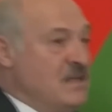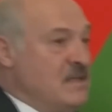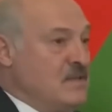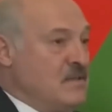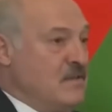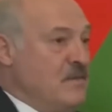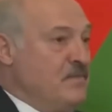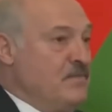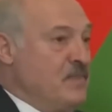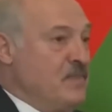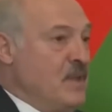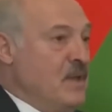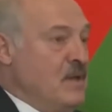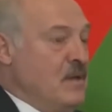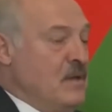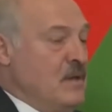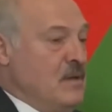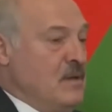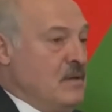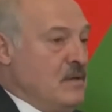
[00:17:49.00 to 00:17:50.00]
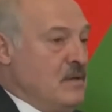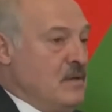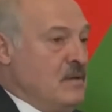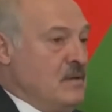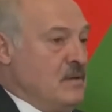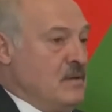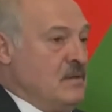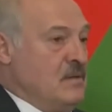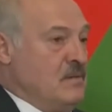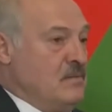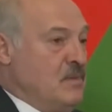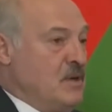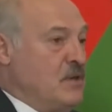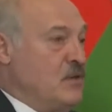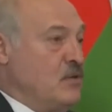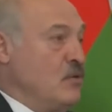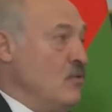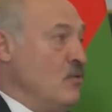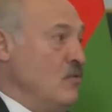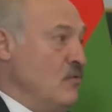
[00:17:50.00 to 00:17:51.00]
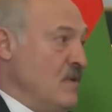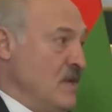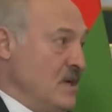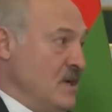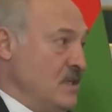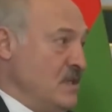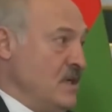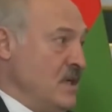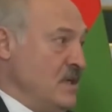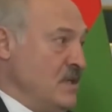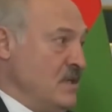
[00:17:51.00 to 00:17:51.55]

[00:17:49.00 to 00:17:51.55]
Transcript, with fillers: of state confirmed their readiness to strengthen bilateral